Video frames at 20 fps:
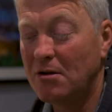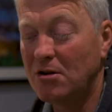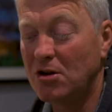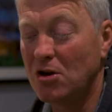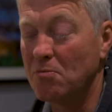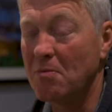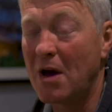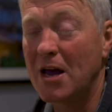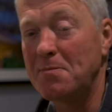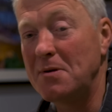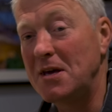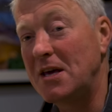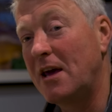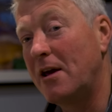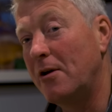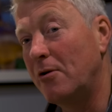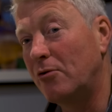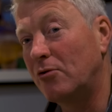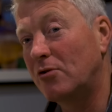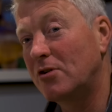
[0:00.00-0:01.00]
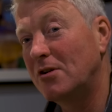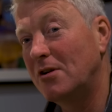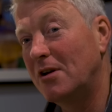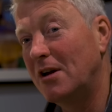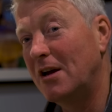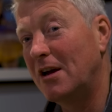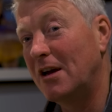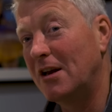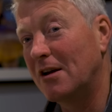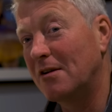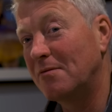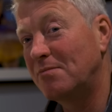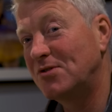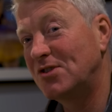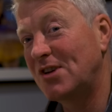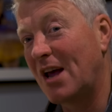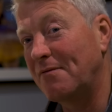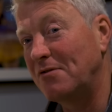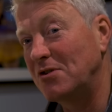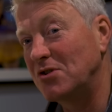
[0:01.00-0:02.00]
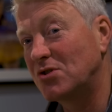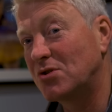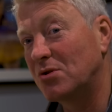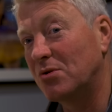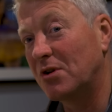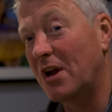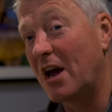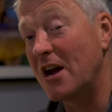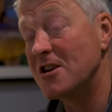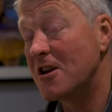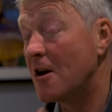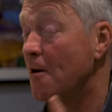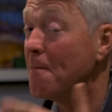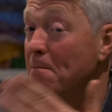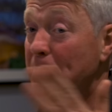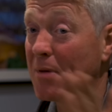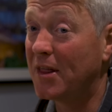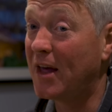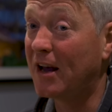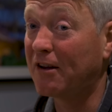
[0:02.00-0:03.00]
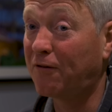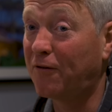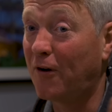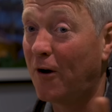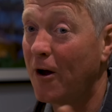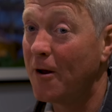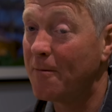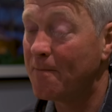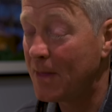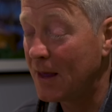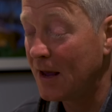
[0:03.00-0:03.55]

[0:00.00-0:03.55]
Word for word: you may be killed in a savage tornado but that's fine